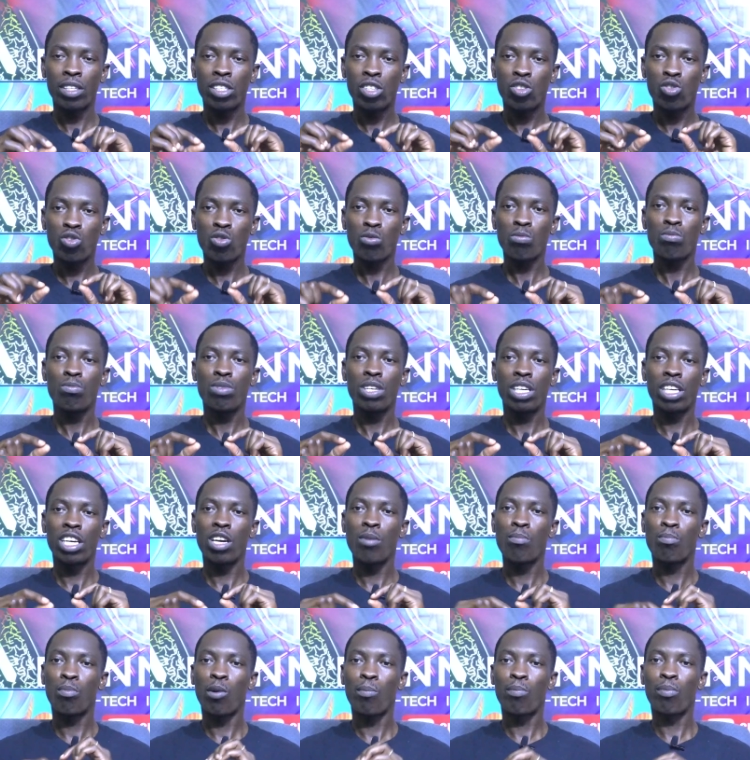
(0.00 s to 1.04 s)
Zoom
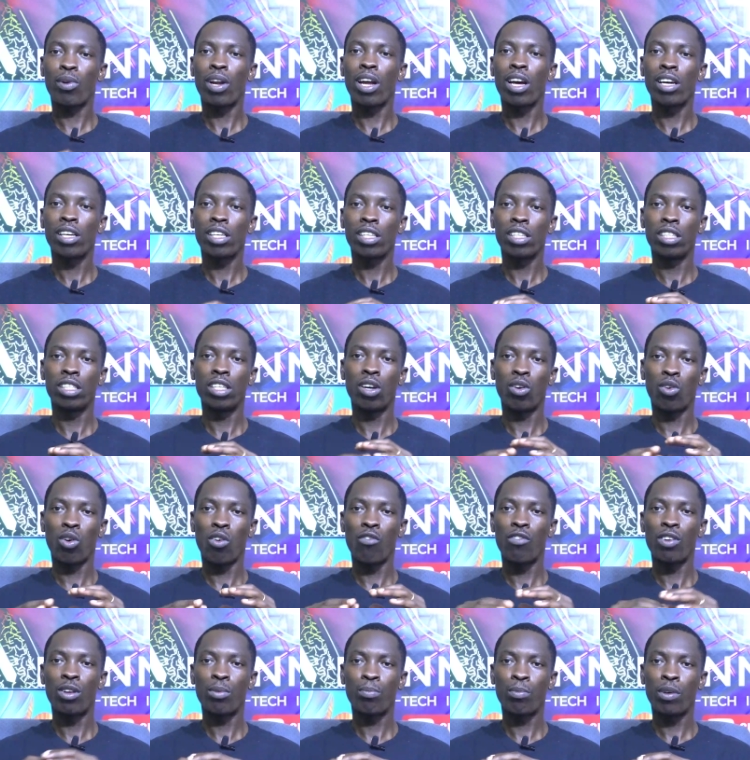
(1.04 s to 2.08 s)
became popular in the
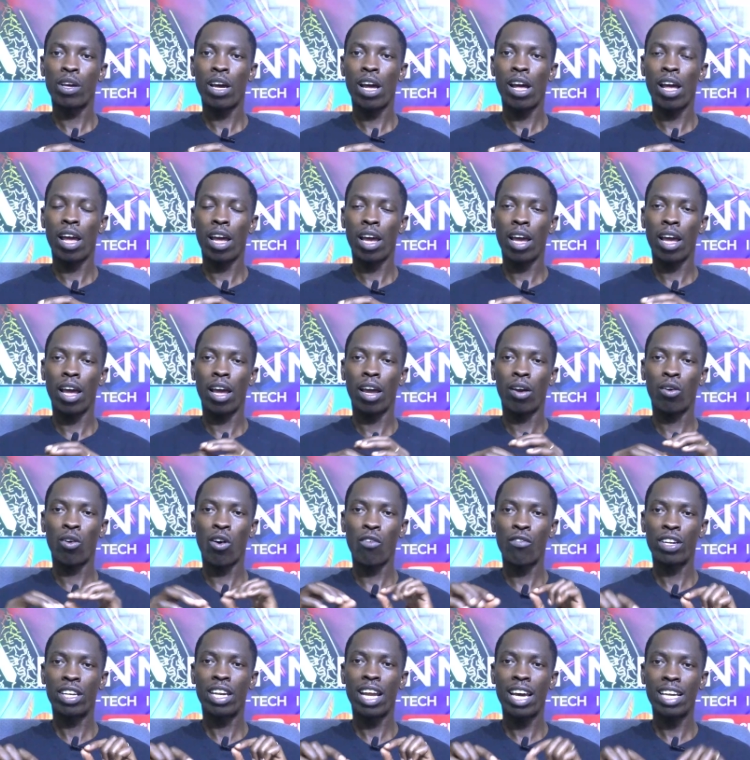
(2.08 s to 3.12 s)

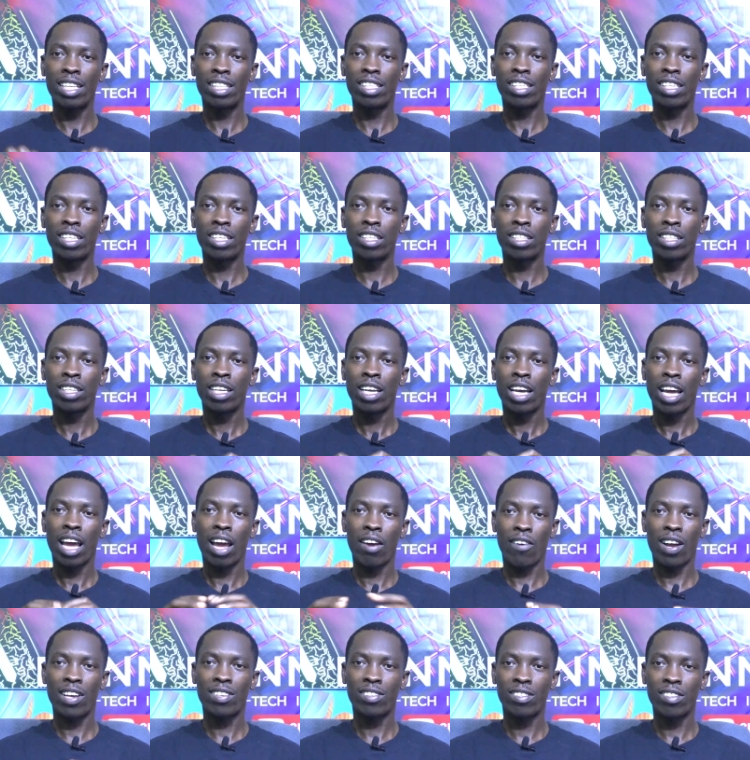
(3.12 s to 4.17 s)
COVID-19
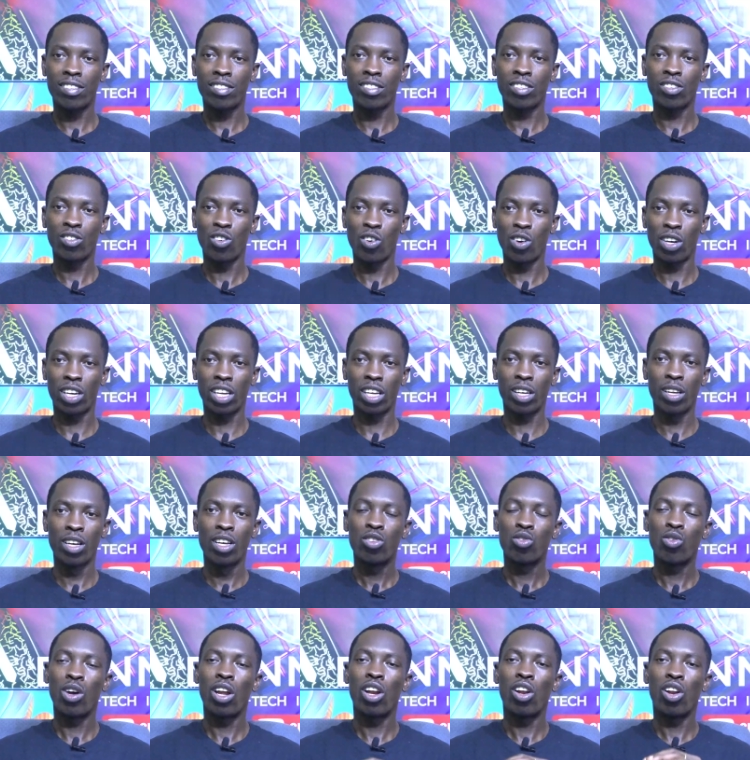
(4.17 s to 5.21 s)
era season. Okay,
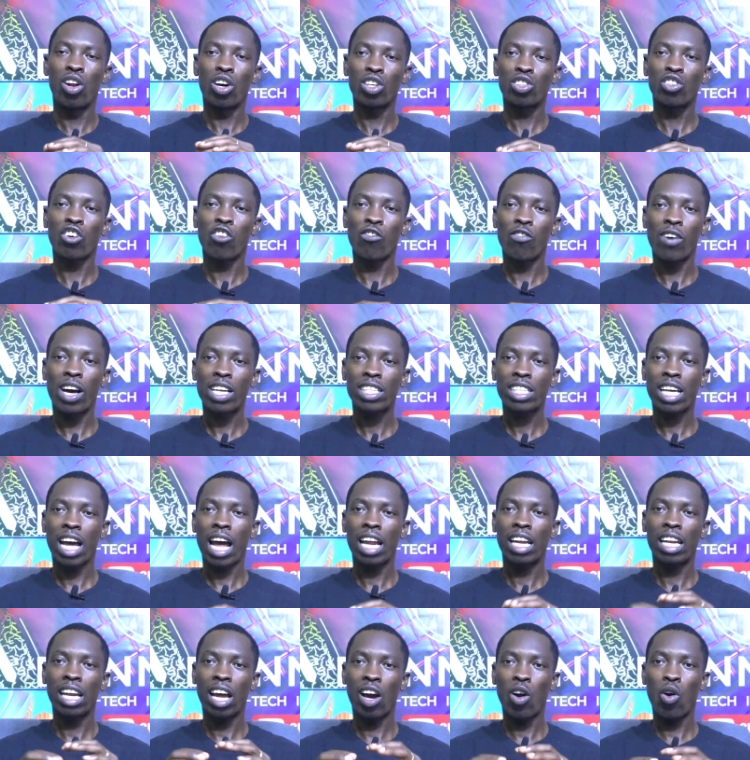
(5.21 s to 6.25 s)
so a lot of us
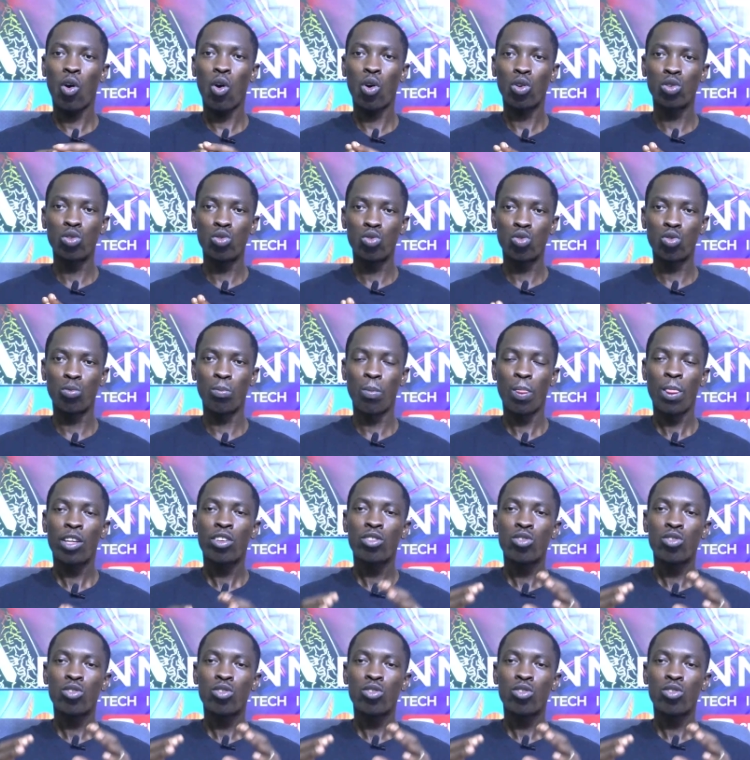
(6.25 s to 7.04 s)
are now on Zoom.